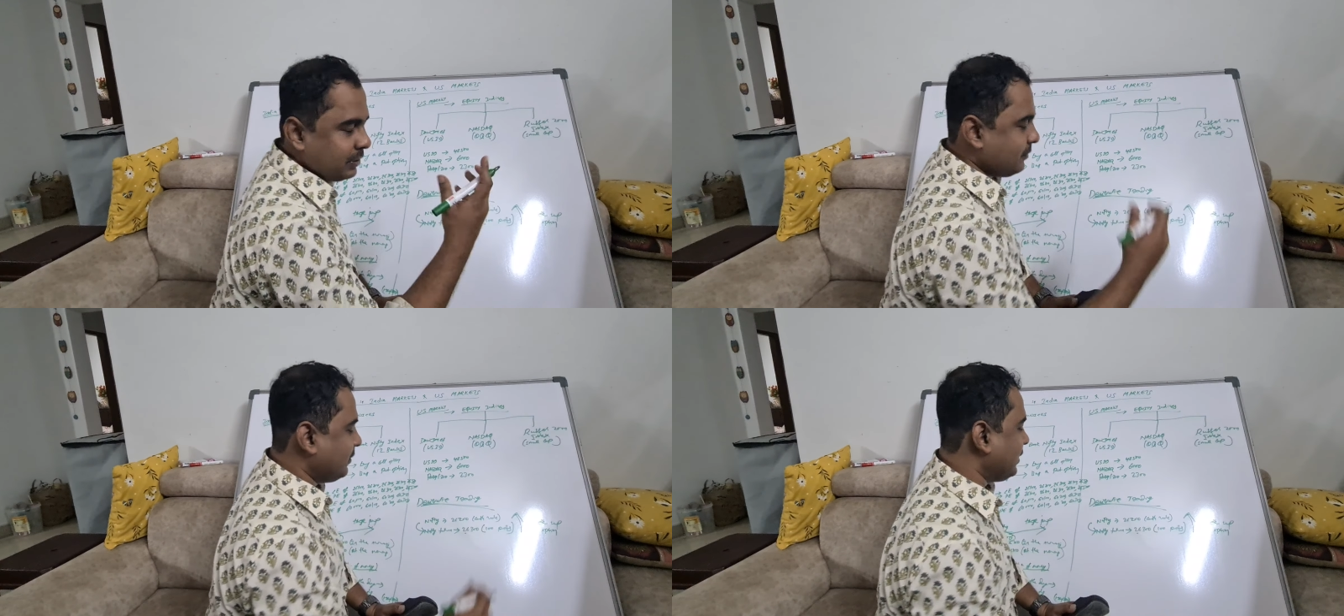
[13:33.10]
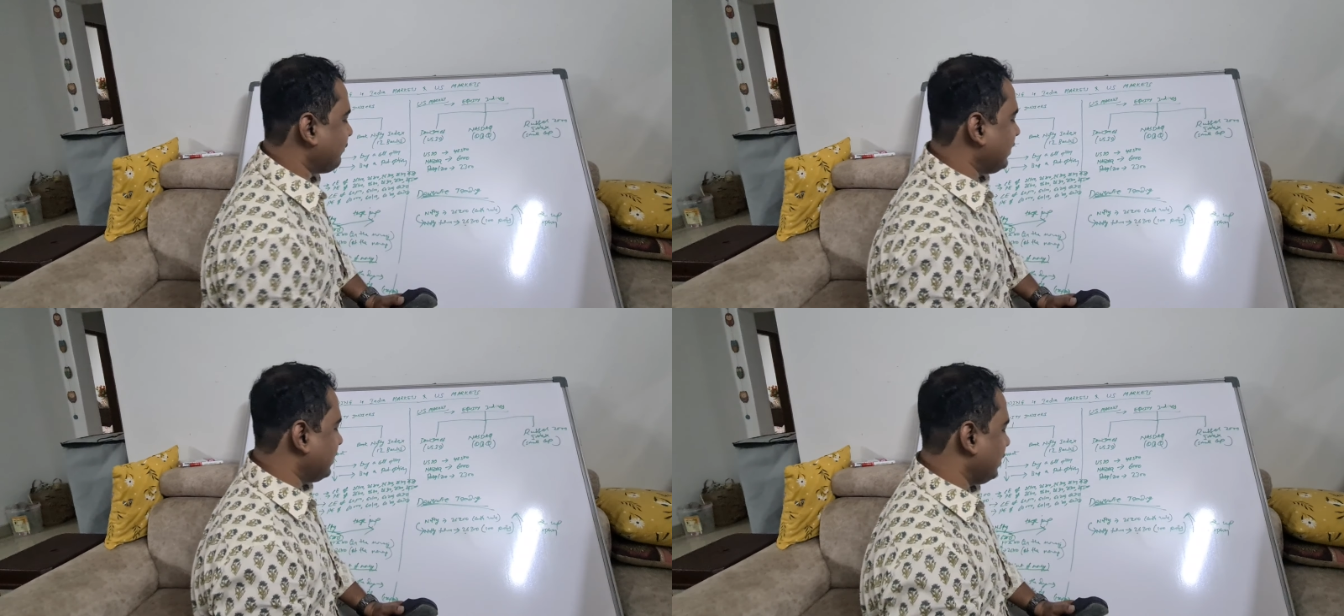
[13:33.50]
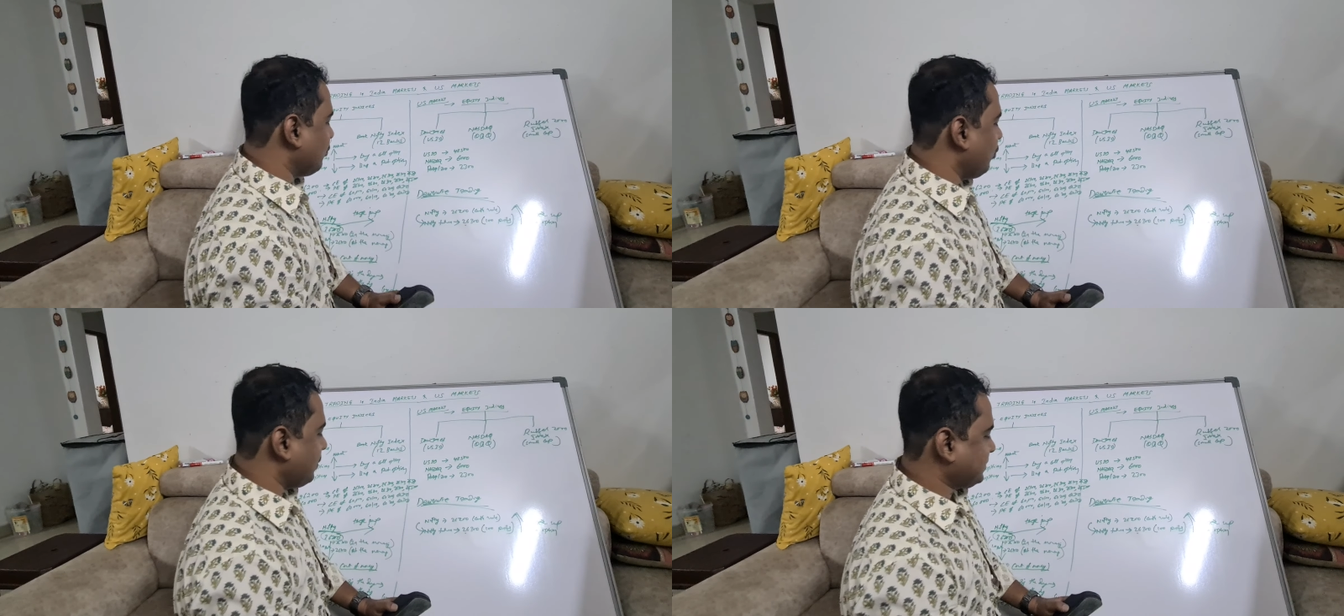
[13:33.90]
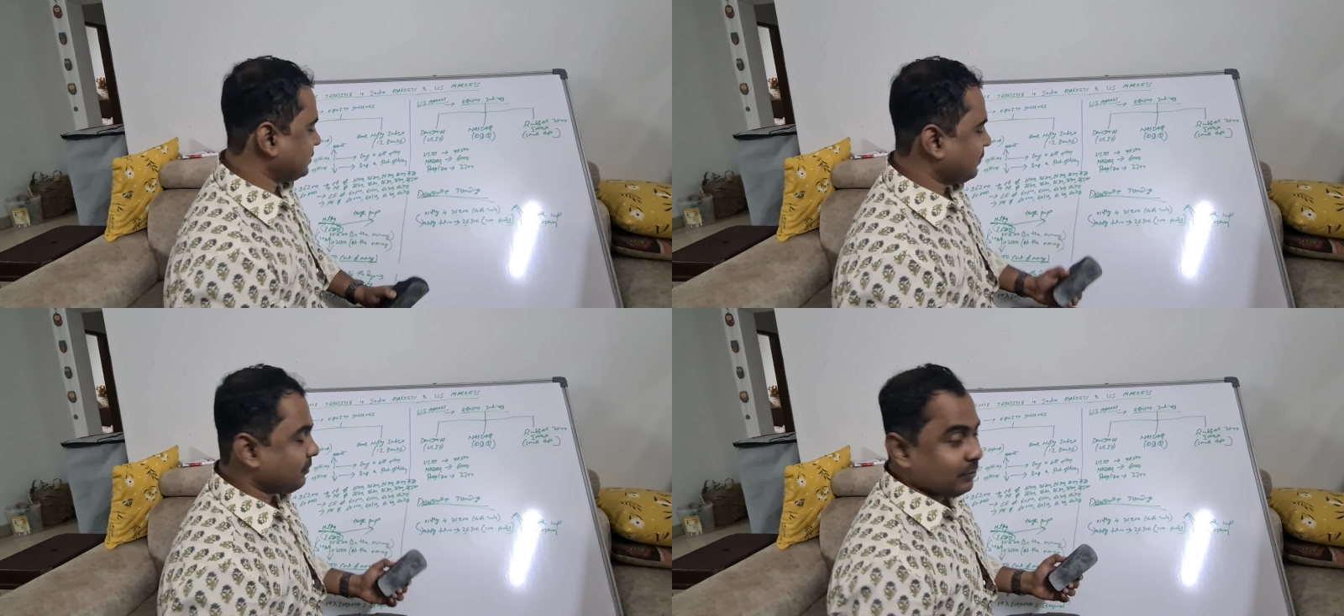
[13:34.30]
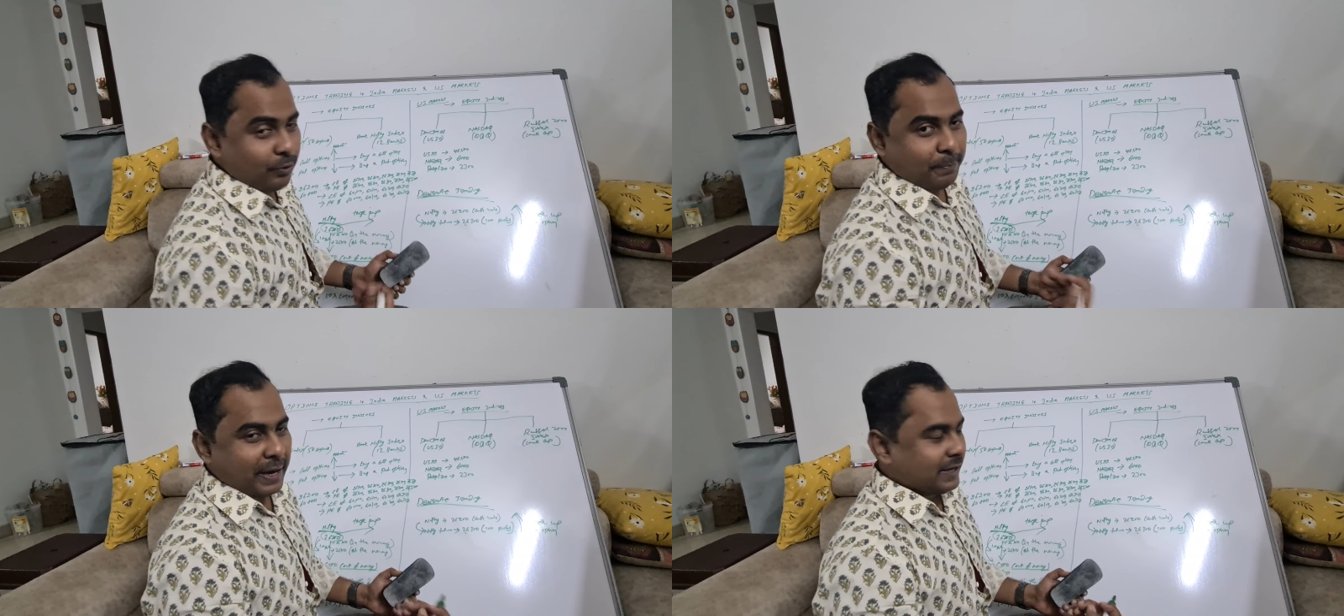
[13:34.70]
will definitely go up. So when we go
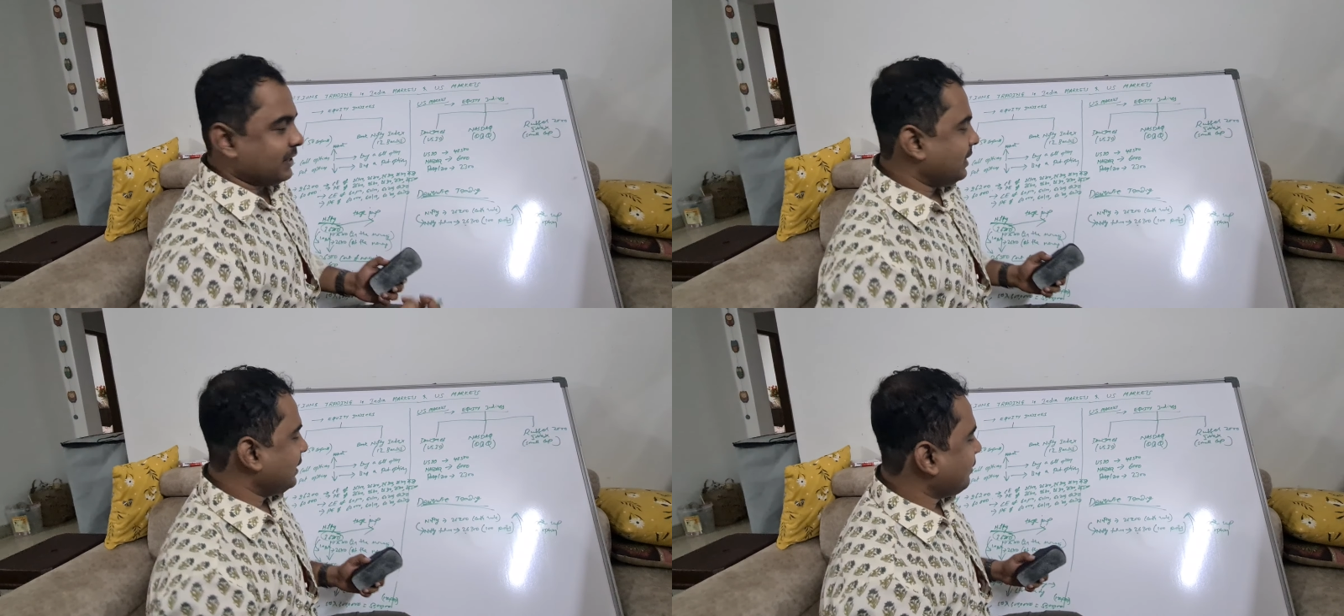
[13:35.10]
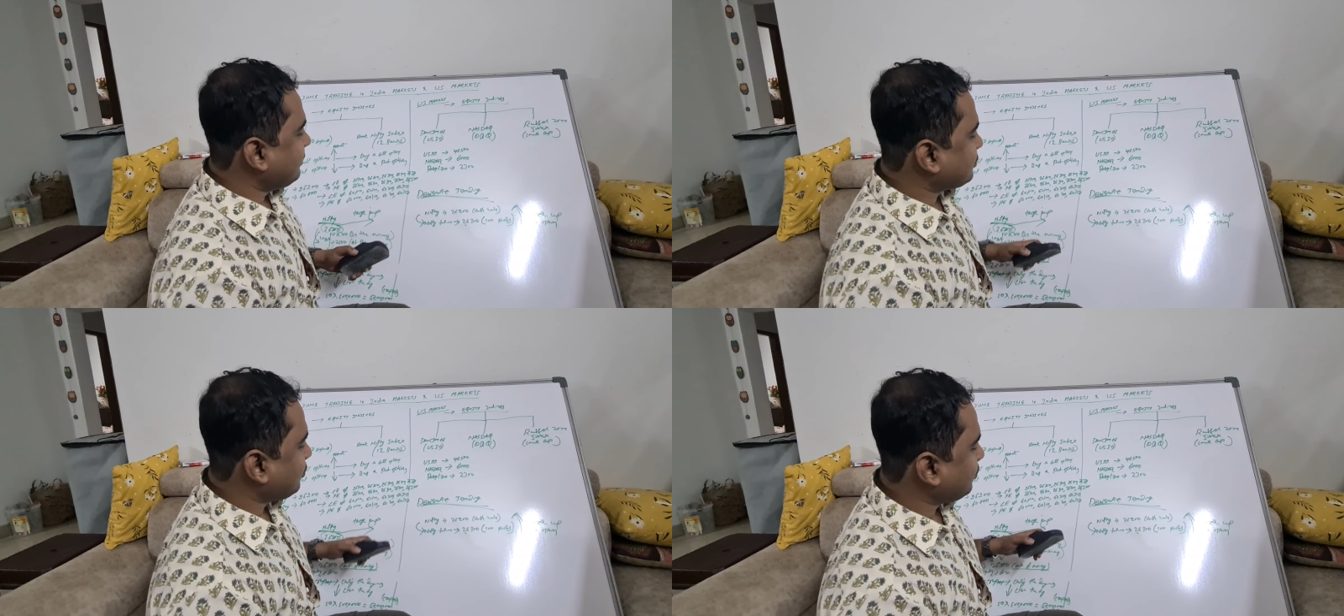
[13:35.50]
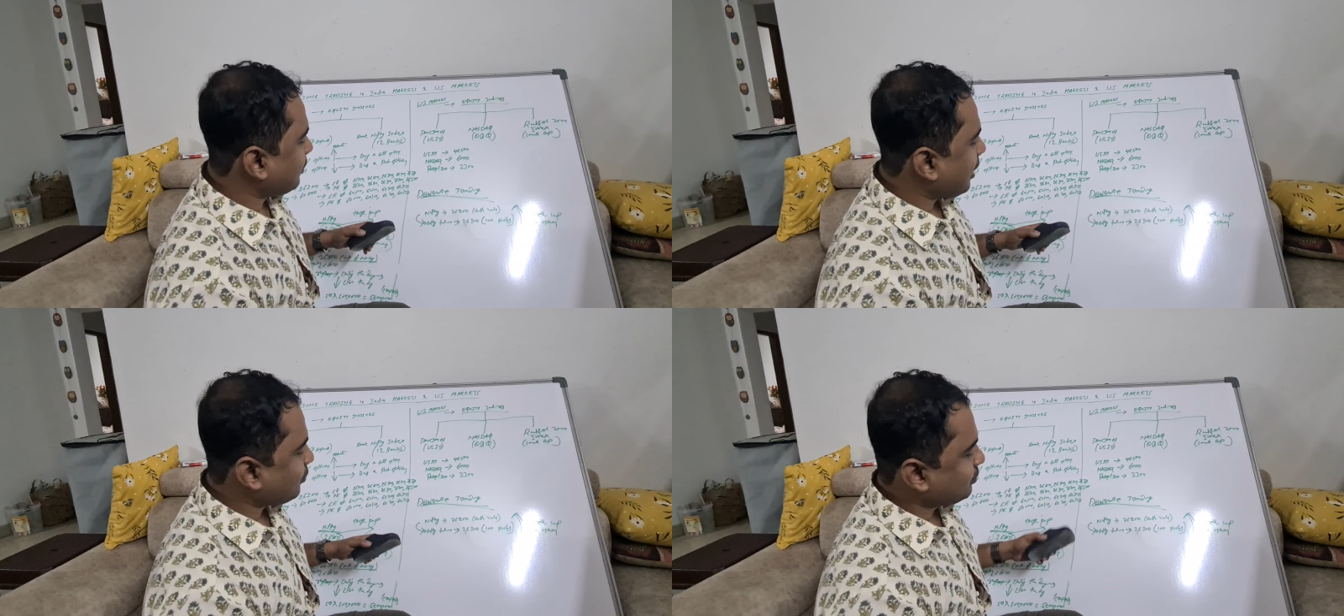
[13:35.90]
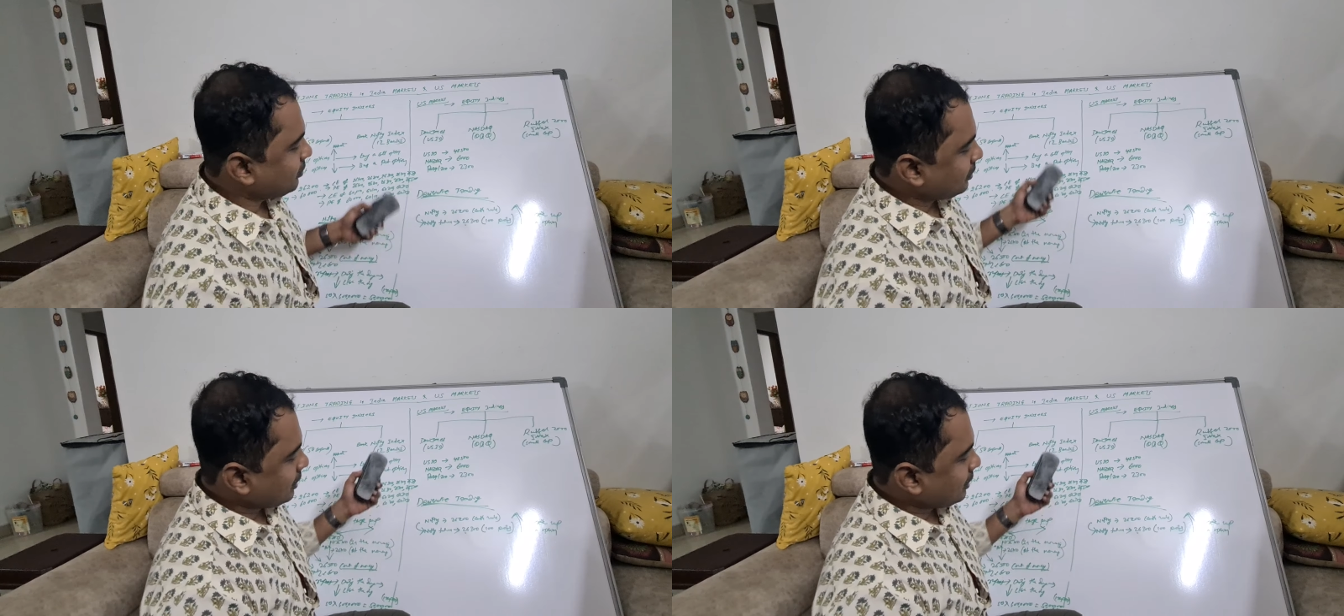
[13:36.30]
practically, I will show you how